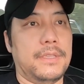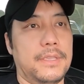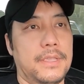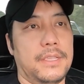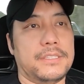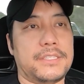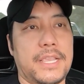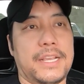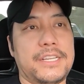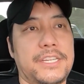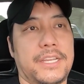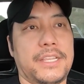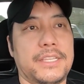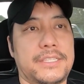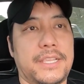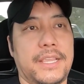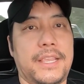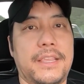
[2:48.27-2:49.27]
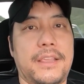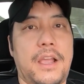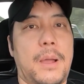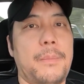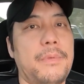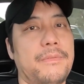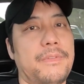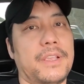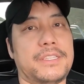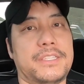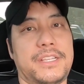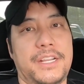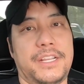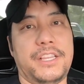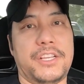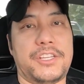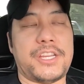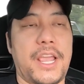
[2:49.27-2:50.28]
So as you can see, I'm invested
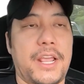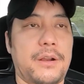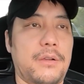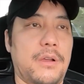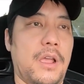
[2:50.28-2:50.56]
in the channel.